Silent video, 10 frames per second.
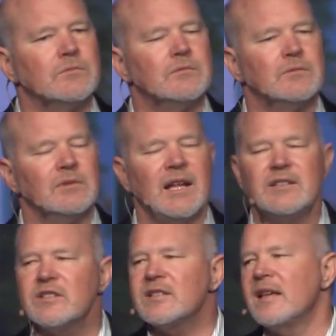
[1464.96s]

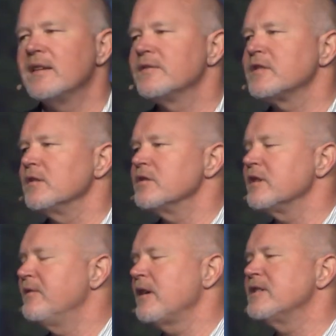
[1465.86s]
legislative
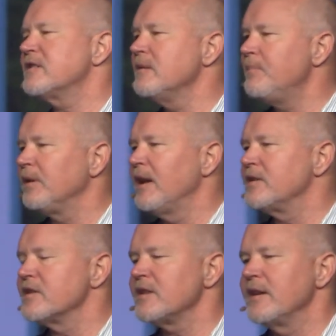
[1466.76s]
solution, a very simple
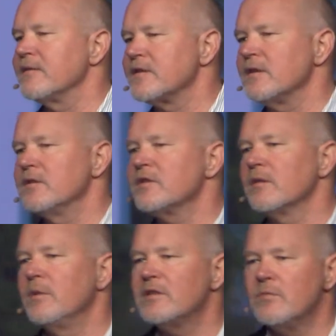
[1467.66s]
legislative
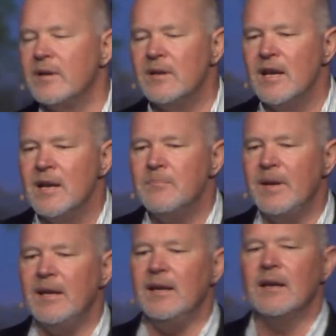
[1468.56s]
solution, which would
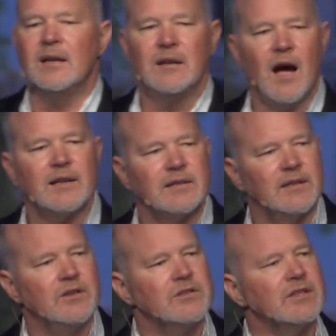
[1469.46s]
be not to
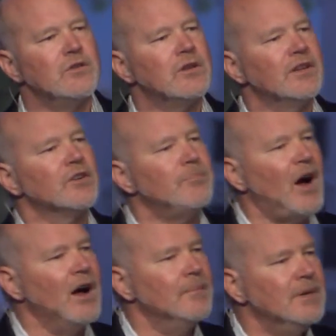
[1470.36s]
use a nuclear
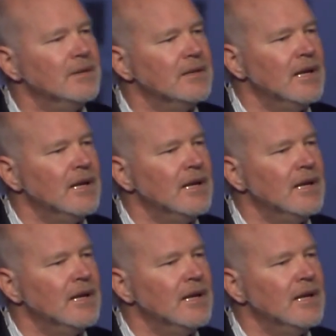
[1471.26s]
bomb,